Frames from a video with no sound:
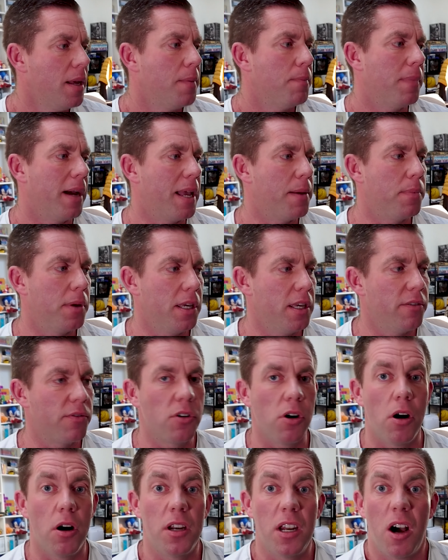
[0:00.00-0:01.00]
Maybe you've
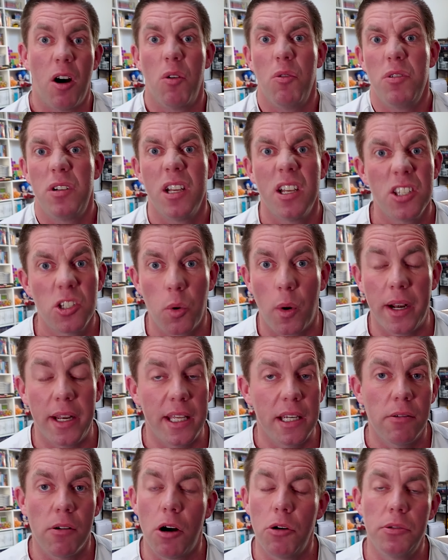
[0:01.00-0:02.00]
got an old
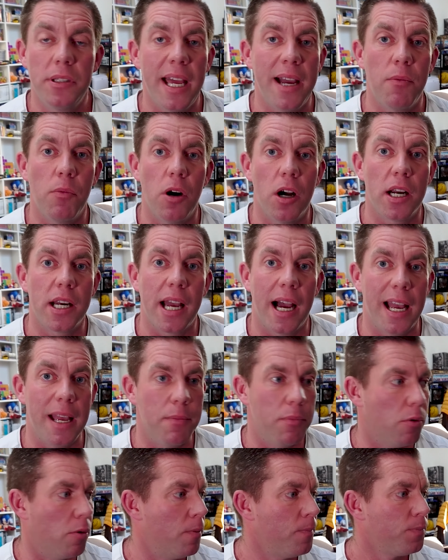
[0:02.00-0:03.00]
20-year-old network
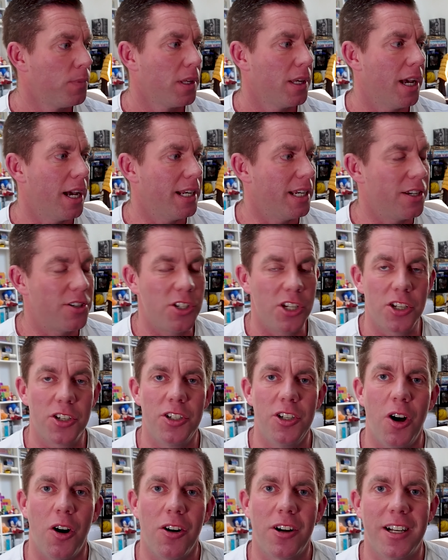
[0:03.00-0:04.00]
cable and it's just
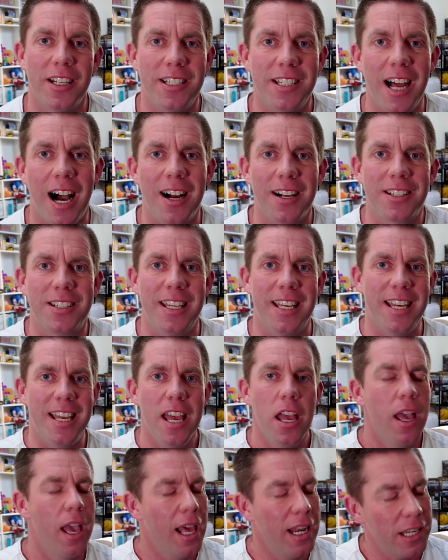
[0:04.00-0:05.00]
not conducting
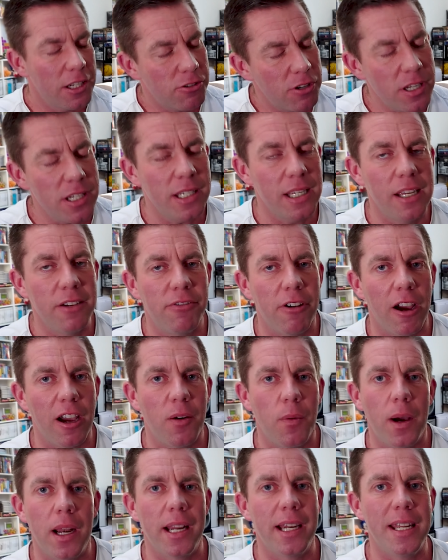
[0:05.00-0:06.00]
electricity very
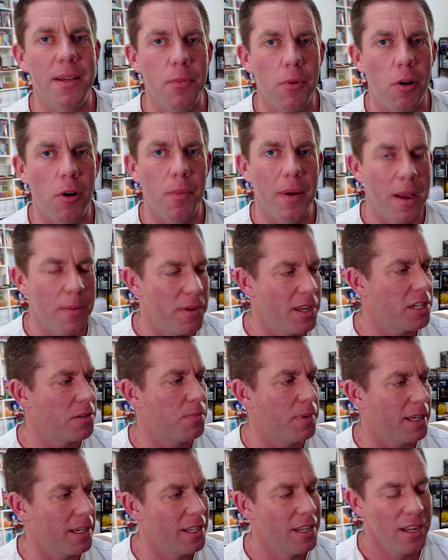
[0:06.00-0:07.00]
well anymore. Maybe it's
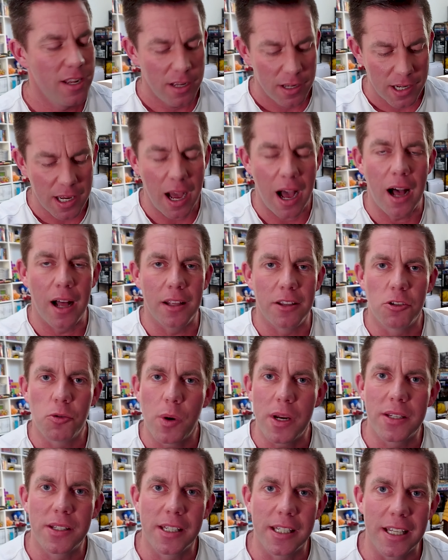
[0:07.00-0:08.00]
been cut and
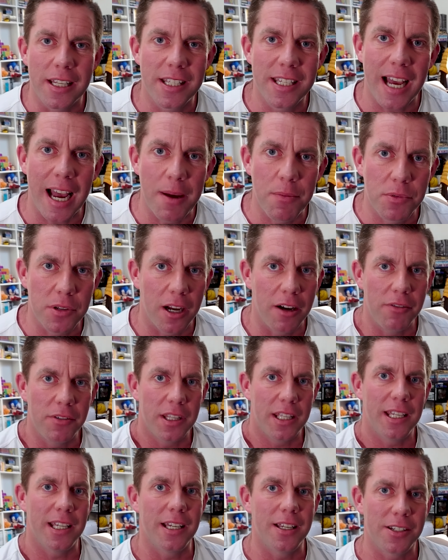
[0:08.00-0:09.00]
twisted and taped over
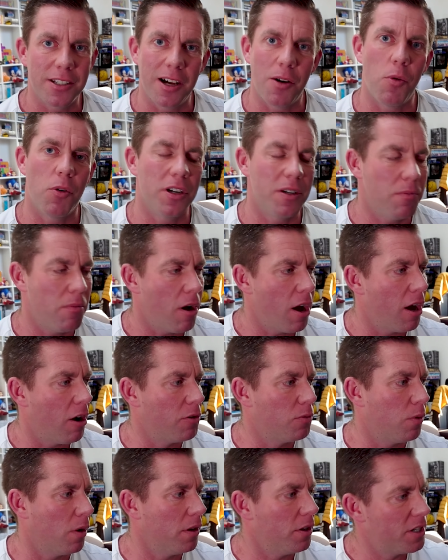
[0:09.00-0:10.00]
the years, like one of my
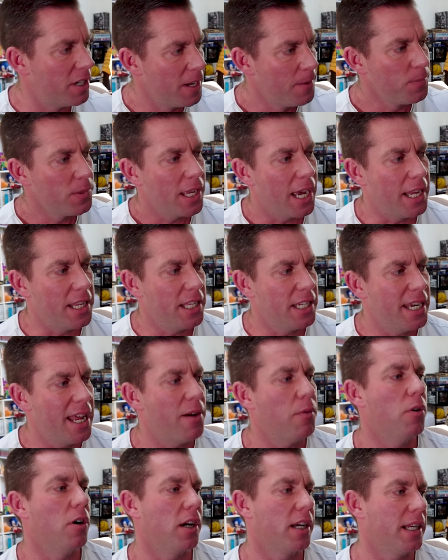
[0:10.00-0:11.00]
old ones, and your
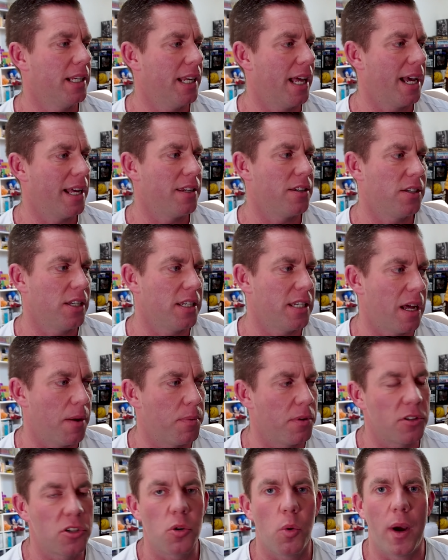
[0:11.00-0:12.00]
networking latency is up
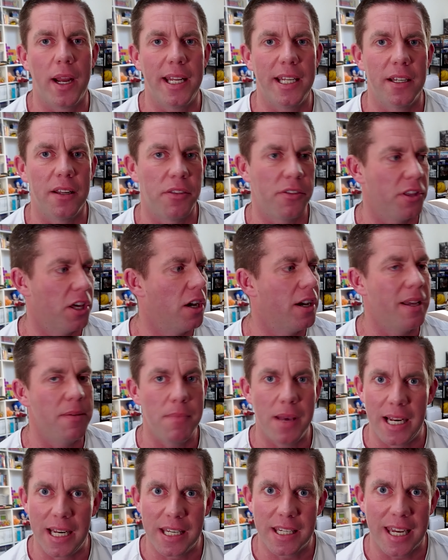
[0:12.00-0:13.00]
at 20 to 30
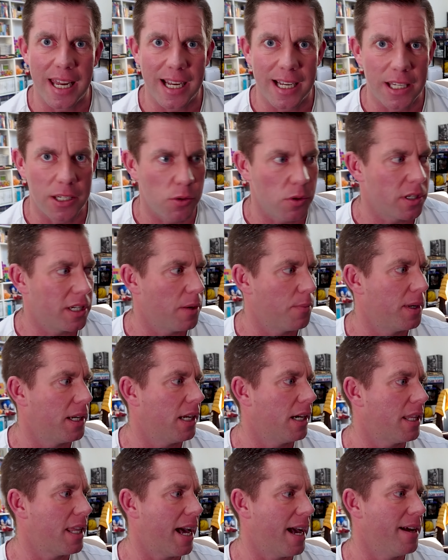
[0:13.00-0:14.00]
milliseconds or something
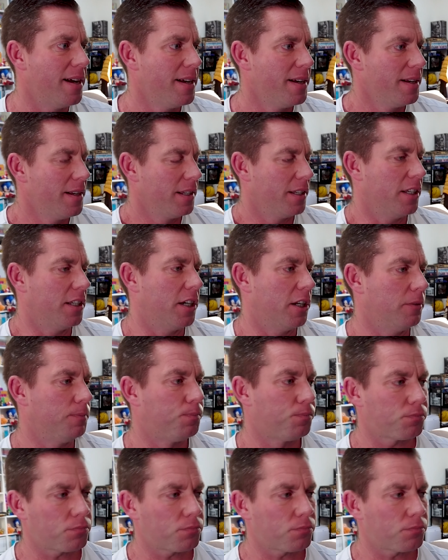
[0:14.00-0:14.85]
like that, you know.